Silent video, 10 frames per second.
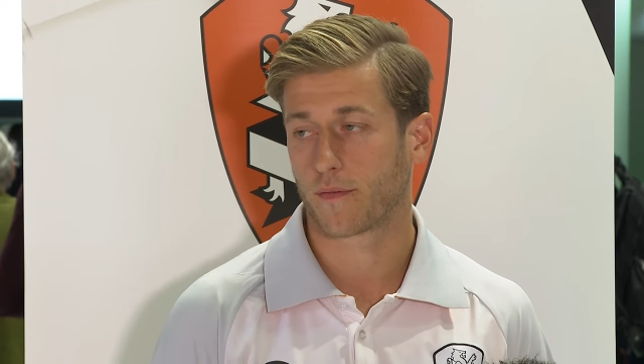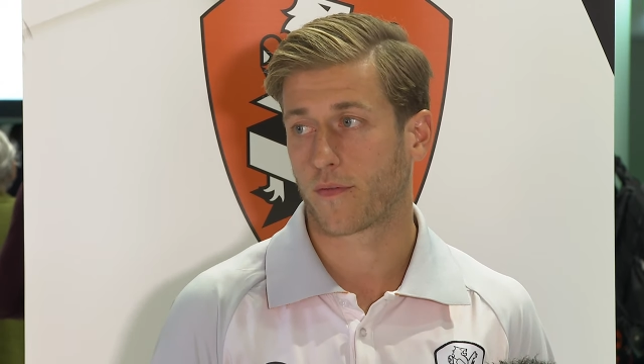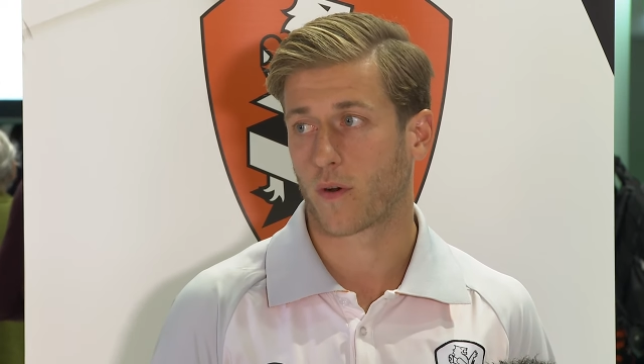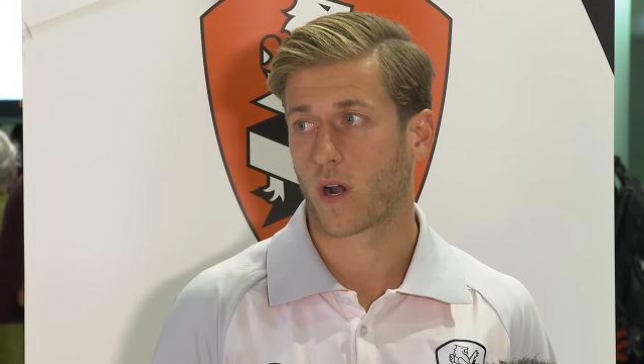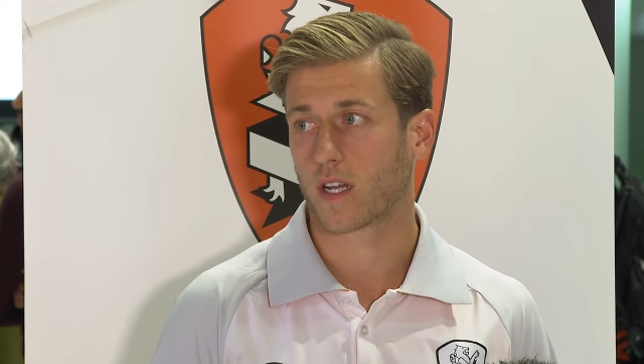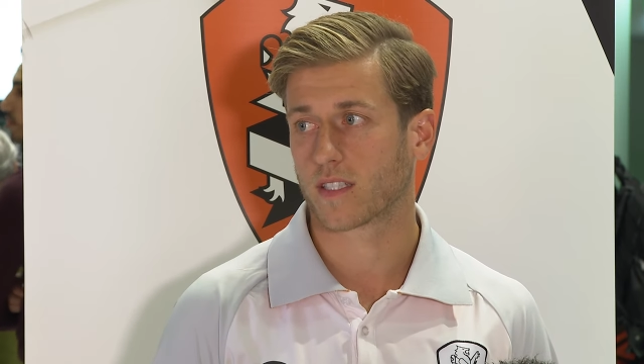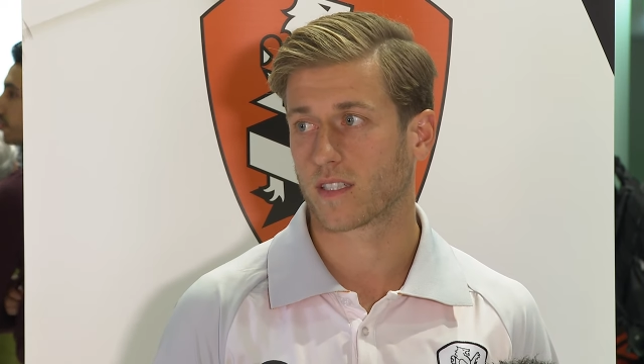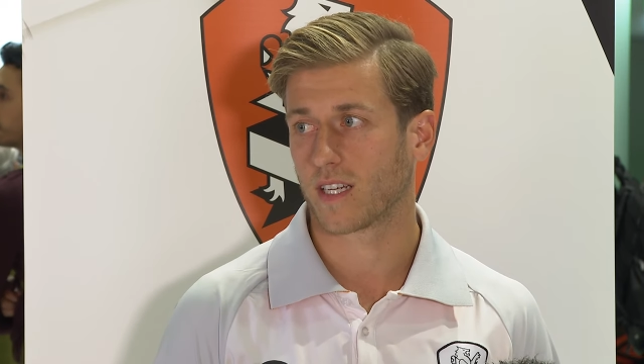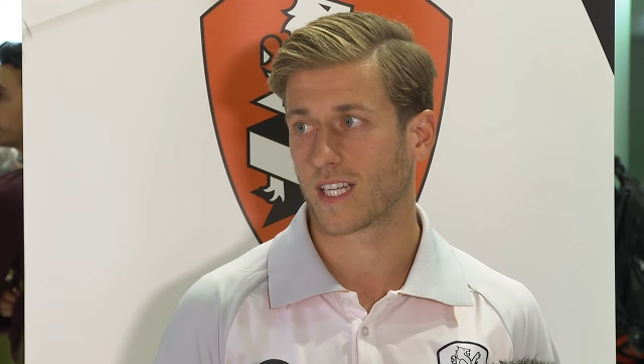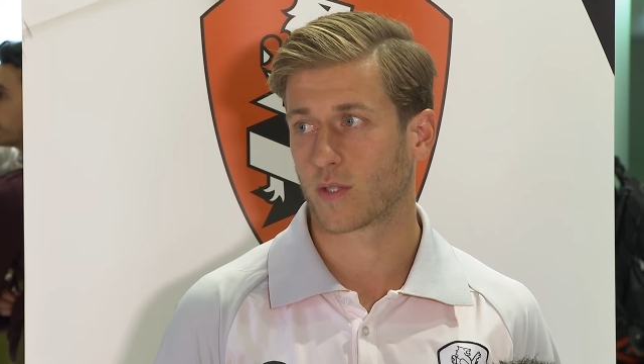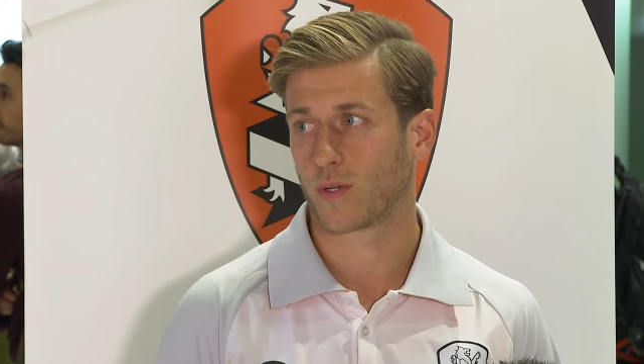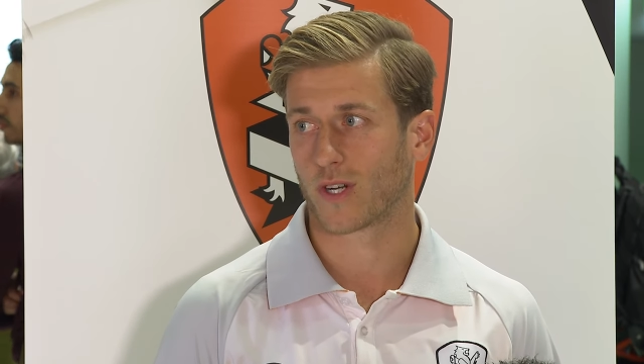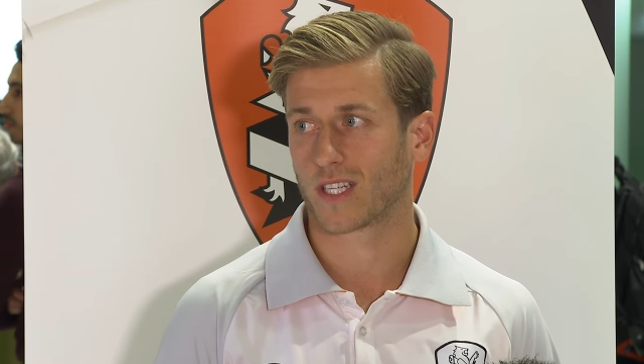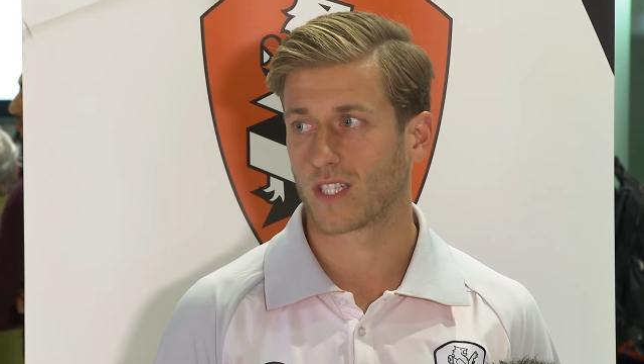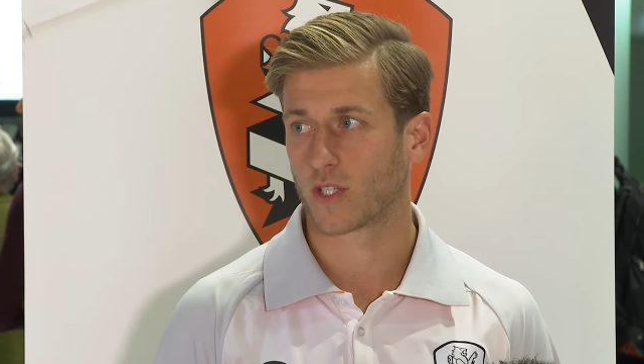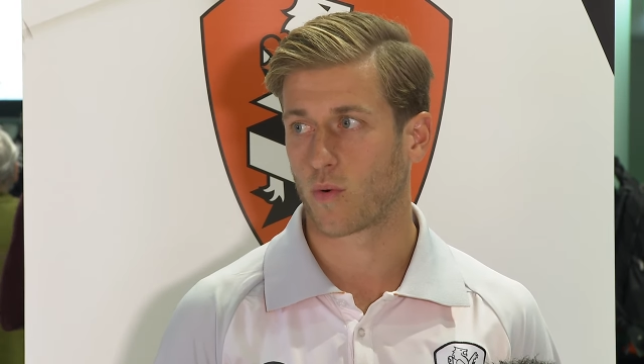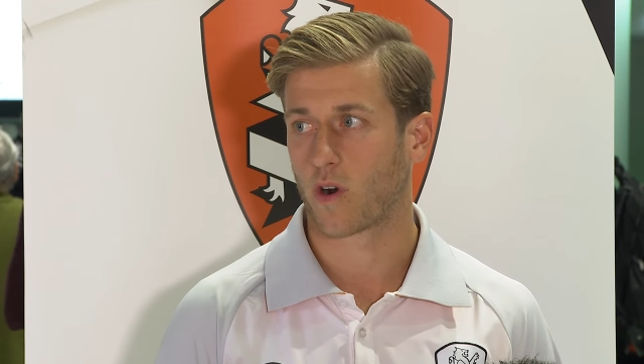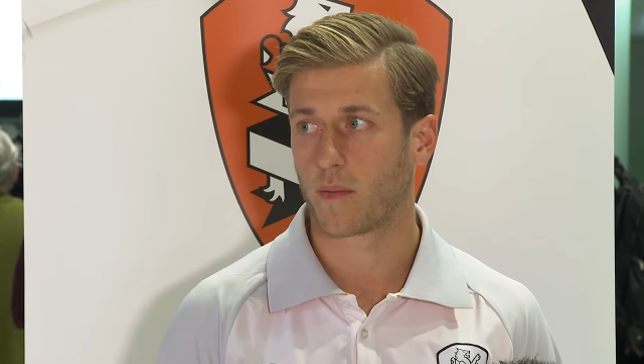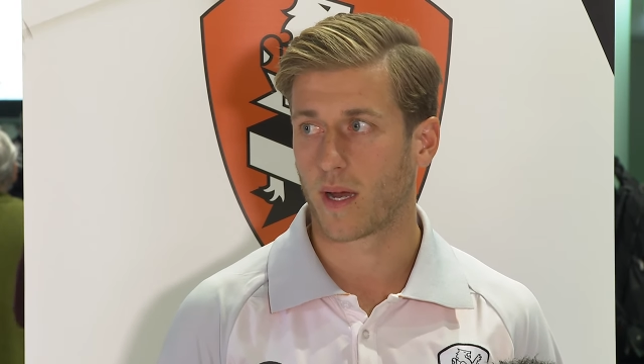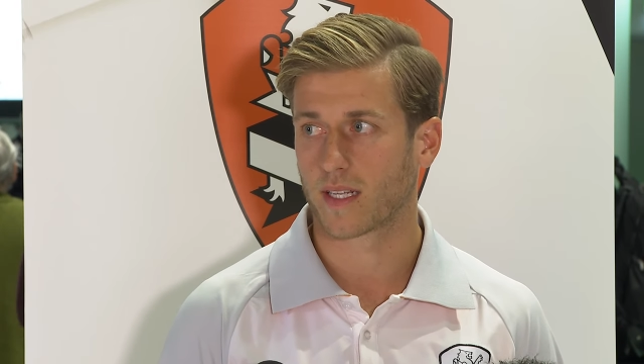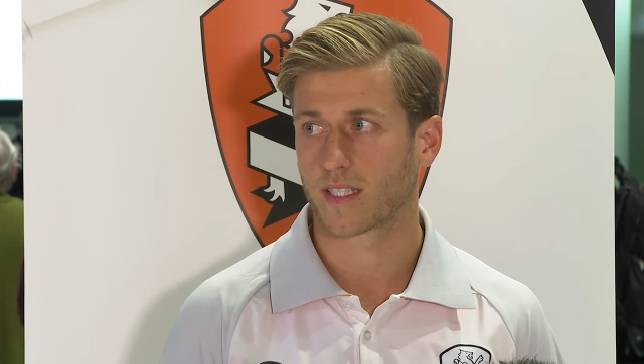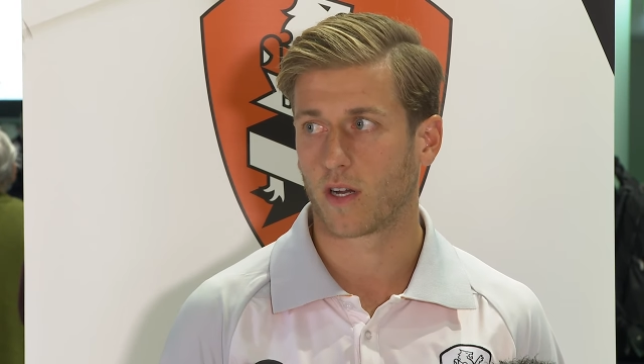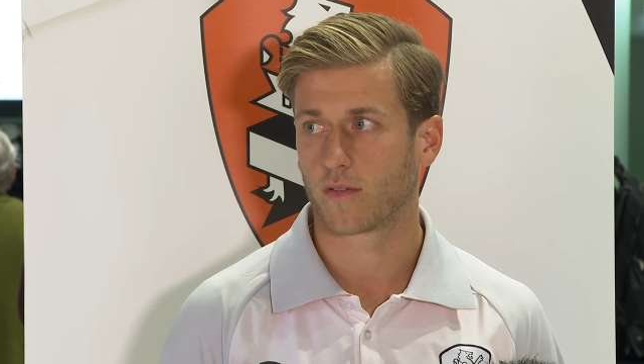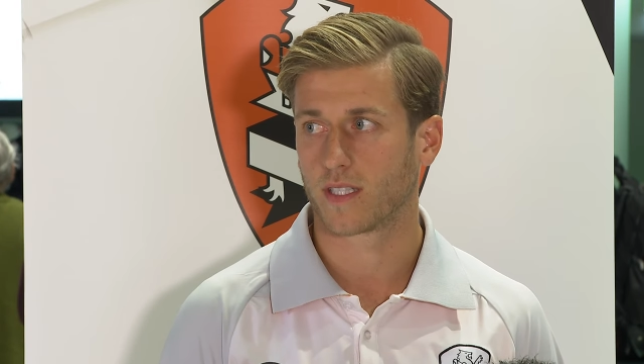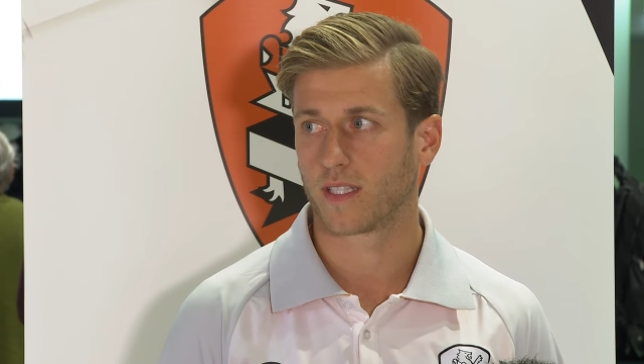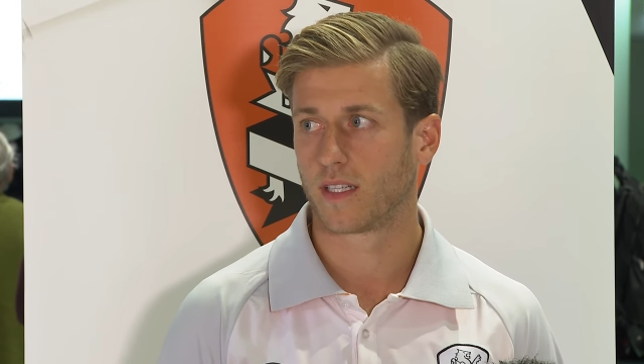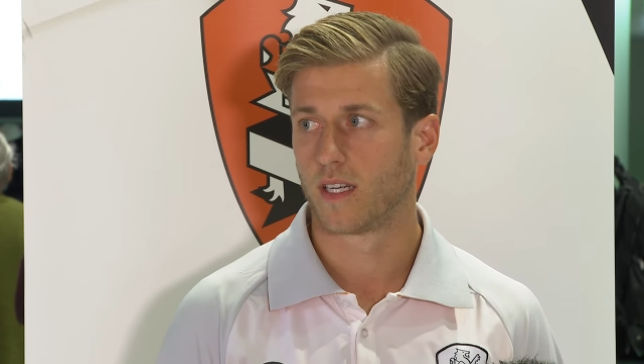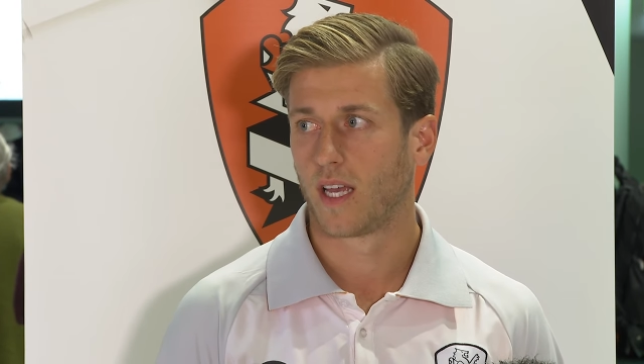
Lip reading: for us, I guess we tried to just worry about ourselves and